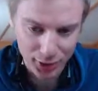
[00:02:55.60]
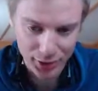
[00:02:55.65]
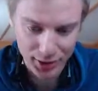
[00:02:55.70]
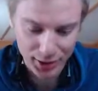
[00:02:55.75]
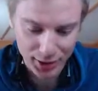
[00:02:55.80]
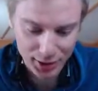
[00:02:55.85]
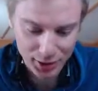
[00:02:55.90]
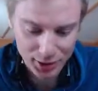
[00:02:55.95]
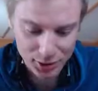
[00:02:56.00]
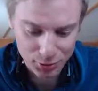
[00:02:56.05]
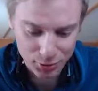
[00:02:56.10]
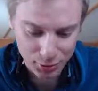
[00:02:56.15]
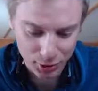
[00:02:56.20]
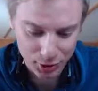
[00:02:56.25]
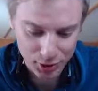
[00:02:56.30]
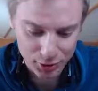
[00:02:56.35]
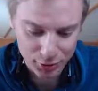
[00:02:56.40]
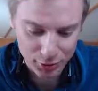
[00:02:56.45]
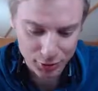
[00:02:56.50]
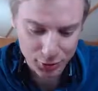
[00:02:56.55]
down, I guess,
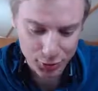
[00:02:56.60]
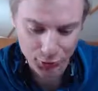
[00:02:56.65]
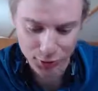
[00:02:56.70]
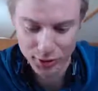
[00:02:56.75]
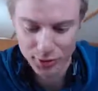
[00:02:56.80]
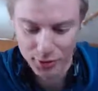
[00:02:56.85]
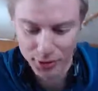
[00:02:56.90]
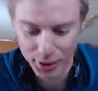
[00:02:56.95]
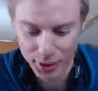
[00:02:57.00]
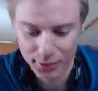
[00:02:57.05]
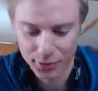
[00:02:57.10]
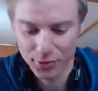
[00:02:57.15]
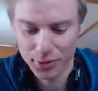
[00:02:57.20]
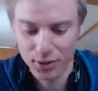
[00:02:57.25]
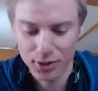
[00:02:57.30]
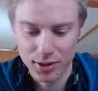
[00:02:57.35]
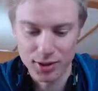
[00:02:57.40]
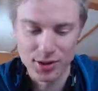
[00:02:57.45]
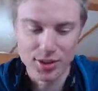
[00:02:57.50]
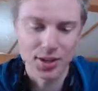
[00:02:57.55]
watch a few of these games
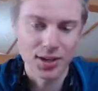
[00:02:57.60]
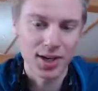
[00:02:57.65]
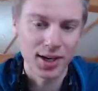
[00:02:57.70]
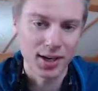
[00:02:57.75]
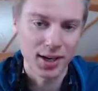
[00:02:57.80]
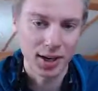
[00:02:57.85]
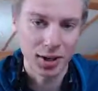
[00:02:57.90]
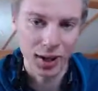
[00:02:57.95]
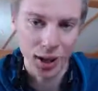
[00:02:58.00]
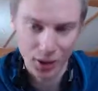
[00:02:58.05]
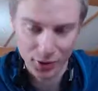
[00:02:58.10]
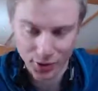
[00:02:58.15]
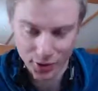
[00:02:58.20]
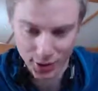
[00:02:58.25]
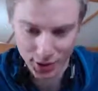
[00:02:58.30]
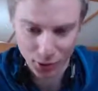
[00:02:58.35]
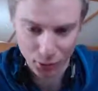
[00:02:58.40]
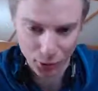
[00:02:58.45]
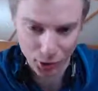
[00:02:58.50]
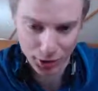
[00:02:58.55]
so you can see kind of how the
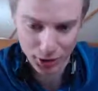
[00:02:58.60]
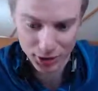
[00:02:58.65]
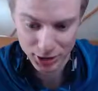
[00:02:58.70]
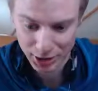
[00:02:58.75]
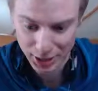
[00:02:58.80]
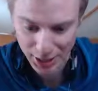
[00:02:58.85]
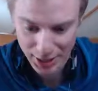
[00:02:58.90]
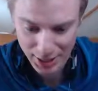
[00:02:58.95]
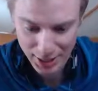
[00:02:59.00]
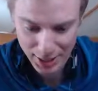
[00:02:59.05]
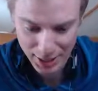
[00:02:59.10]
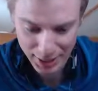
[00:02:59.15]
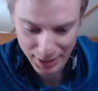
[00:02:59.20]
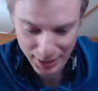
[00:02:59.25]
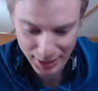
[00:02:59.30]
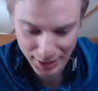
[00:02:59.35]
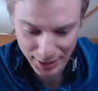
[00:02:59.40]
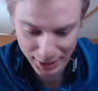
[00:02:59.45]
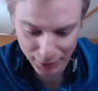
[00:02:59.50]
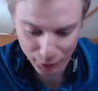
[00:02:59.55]
deck works.
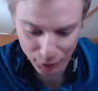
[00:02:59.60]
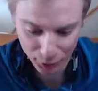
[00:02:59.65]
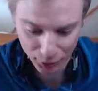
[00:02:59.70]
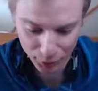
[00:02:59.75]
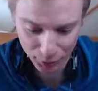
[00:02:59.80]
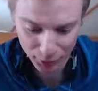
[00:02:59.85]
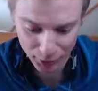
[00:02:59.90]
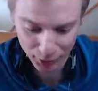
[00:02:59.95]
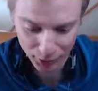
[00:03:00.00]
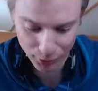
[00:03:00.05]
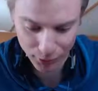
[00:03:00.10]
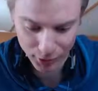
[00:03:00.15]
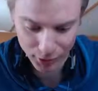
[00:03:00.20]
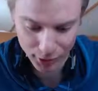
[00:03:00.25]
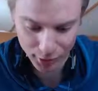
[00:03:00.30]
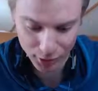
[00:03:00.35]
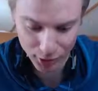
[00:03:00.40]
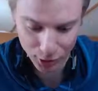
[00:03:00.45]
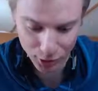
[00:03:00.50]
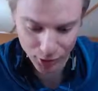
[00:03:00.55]
If you want to play with
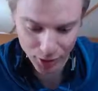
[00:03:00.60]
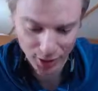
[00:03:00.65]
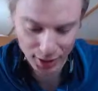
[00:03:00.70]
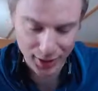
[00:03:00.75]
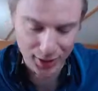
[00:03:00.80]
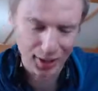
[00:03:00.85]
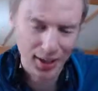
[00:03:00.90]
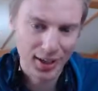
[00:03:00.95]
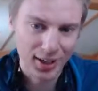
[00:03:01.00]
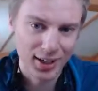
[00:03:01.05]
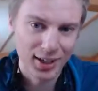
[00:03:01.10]
it, go ahead.